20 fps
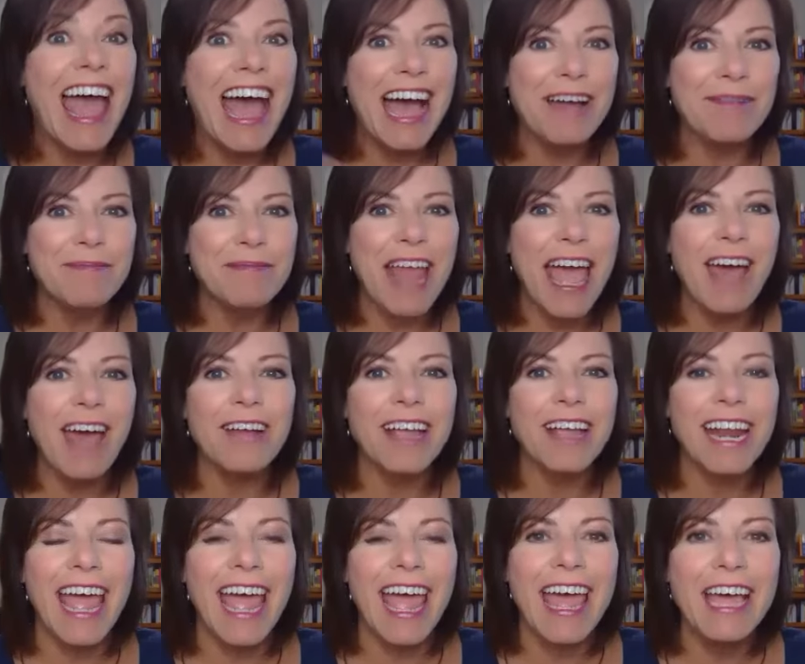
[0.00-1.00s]
I'm now
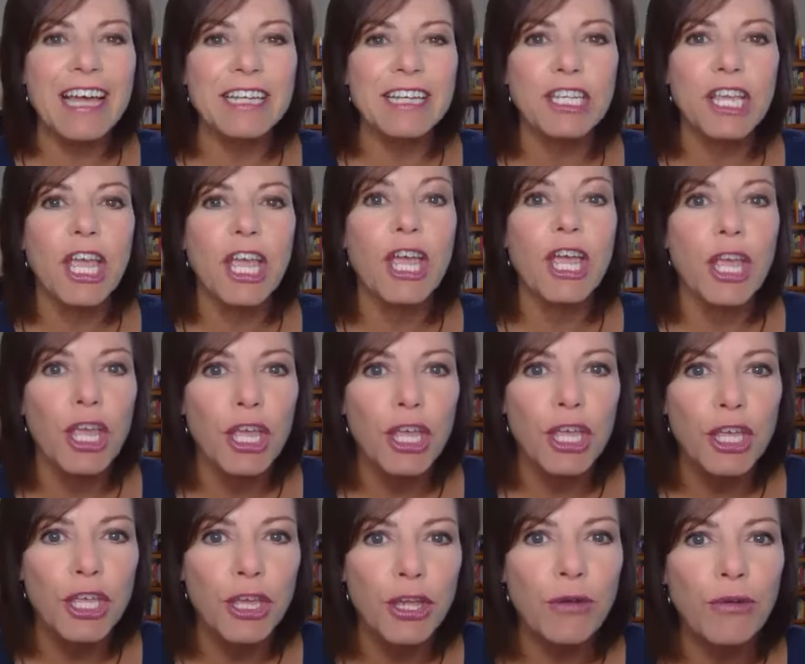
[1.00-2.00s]
going to ask
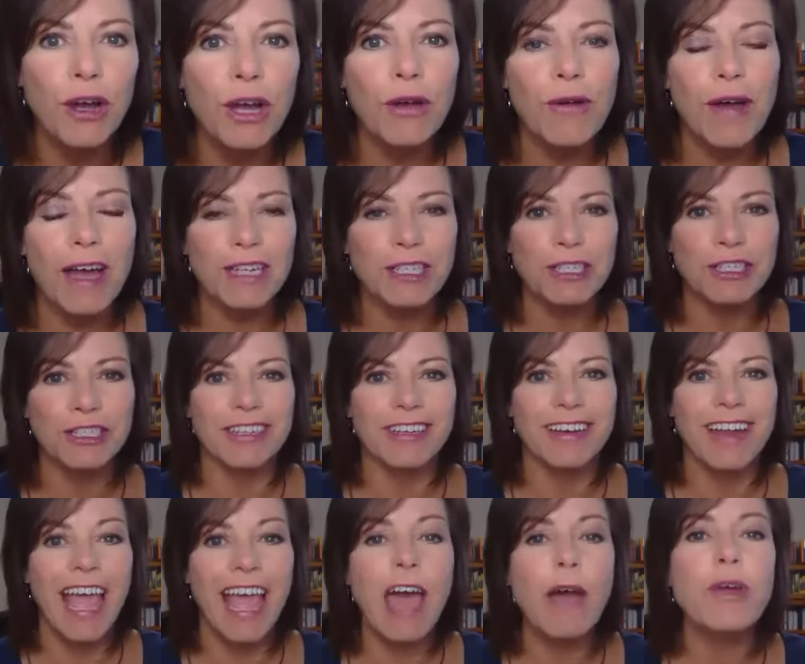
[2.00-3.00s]
you a
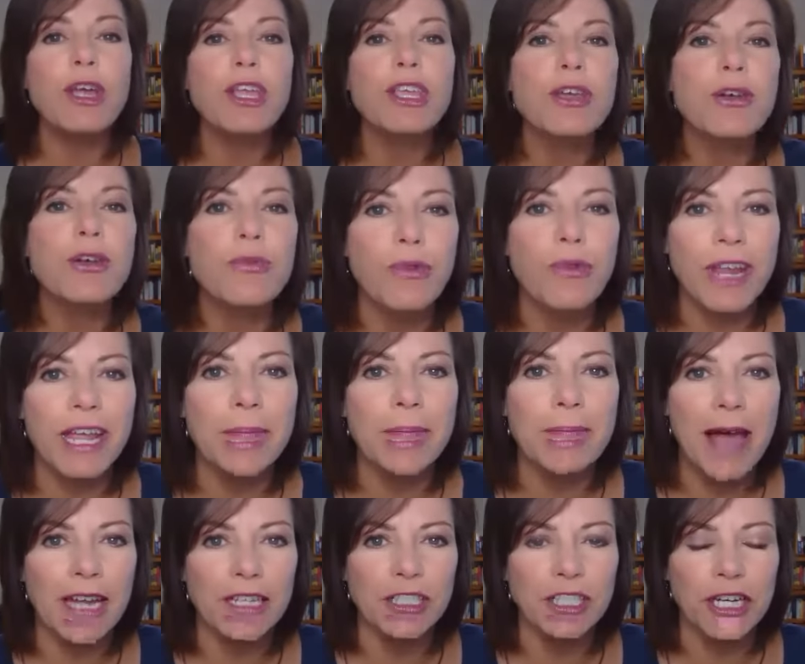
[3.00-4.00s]
question. How are you
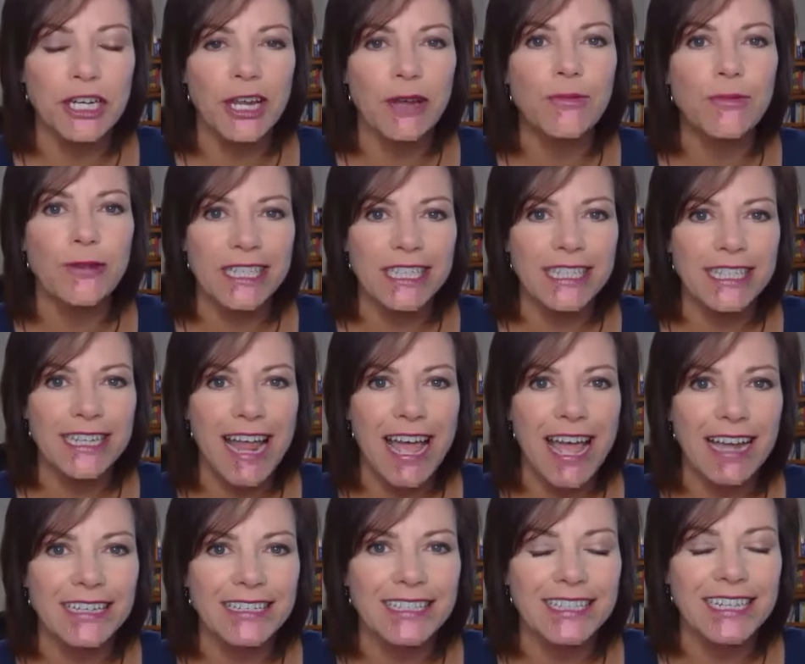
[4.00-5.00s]
reimagining what's
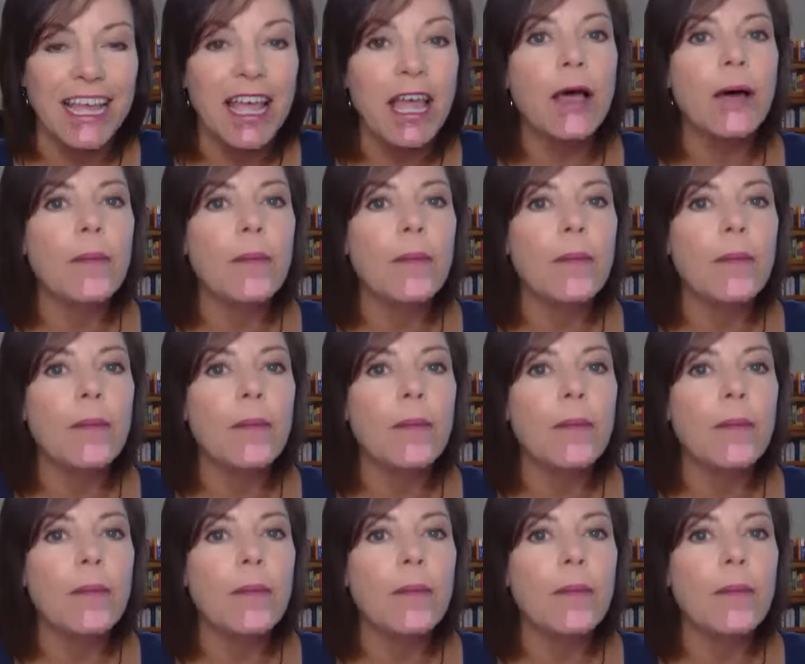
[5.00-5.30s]
next?